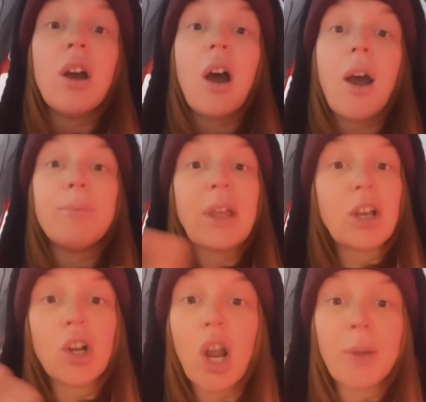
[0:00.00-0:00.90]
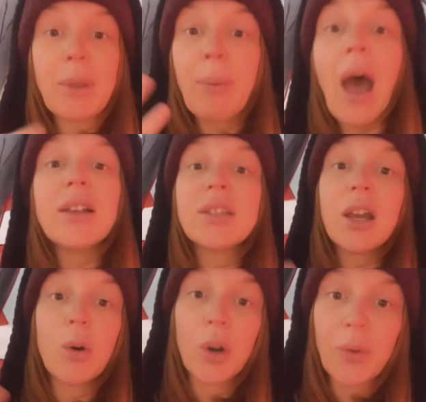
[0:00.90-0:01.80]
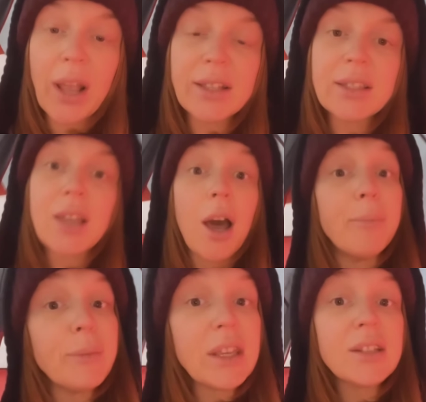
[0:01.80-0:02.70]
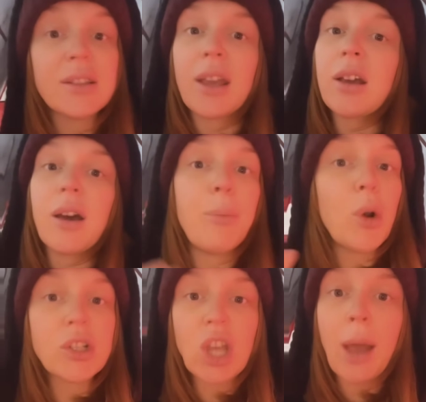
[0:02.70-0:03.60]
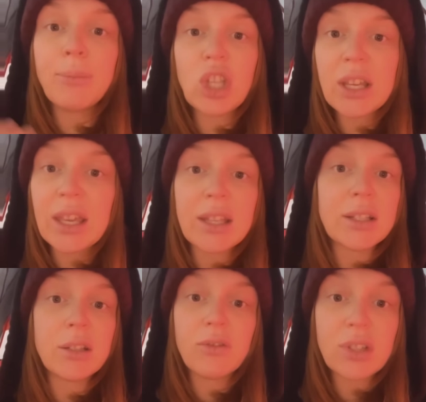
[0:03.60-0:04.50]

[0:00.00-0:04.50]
like a carby pasta or rice, a meat, like a pork chop, chicken,